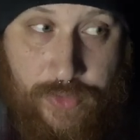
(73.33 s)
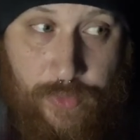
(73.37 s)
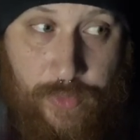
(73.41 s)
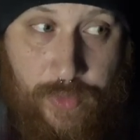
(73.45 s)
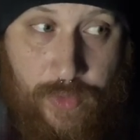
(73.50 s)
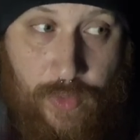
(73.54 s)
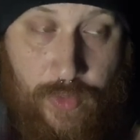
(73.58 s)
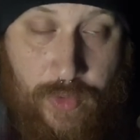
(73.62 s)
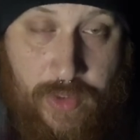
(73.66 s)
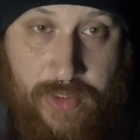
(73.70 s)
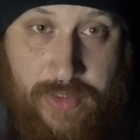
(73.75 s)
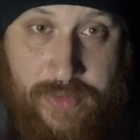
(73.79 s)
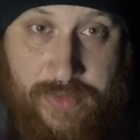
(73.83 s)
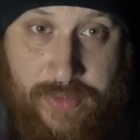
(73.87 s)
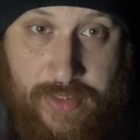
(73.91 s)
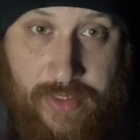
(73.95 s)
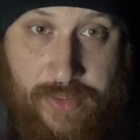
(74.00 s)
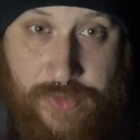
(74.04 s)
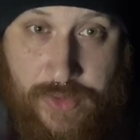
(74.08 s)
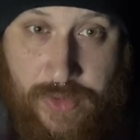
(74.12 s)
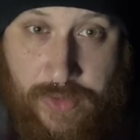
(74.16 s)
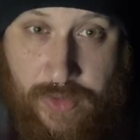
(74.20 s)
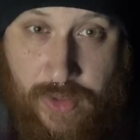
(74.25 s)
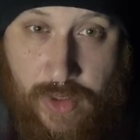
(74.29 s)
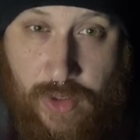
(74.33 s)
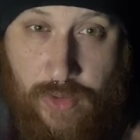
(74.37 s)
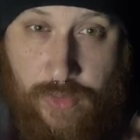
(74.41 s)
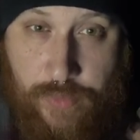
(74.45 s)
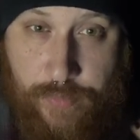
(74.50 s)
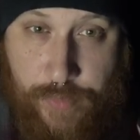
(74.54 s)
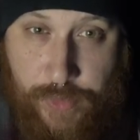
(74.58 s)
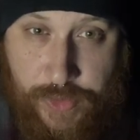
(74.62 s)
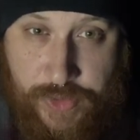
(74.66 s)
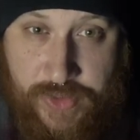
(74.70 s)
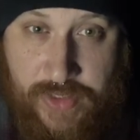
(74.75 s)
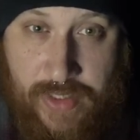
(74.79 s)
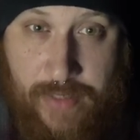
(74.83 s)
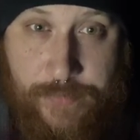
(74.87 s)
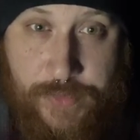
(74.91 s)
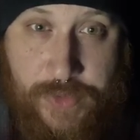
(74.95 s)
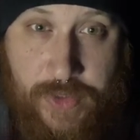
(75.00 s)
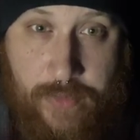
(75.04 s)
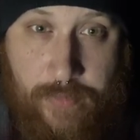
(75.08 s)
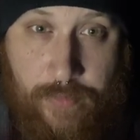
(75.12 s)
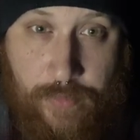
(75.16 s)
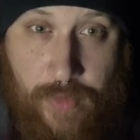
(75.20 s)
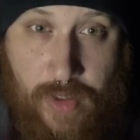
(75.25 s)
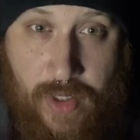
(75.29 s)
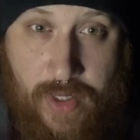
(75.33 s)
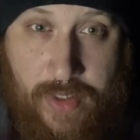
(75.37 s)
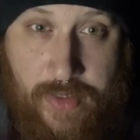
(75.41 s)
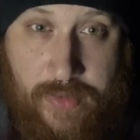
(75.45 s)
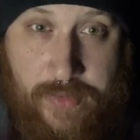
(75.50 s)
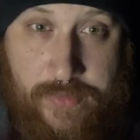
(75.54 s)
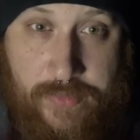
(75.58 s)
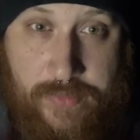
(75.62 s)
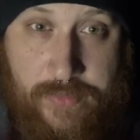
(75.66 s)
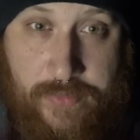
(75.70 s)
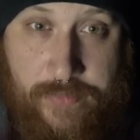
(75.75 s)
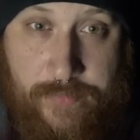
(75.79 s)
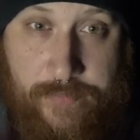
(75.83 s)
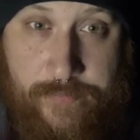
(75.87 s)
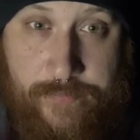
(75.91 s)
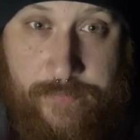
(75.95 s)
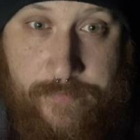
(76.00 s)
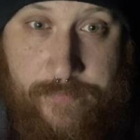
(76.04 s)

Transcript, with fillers: to an organization called Perception Brands.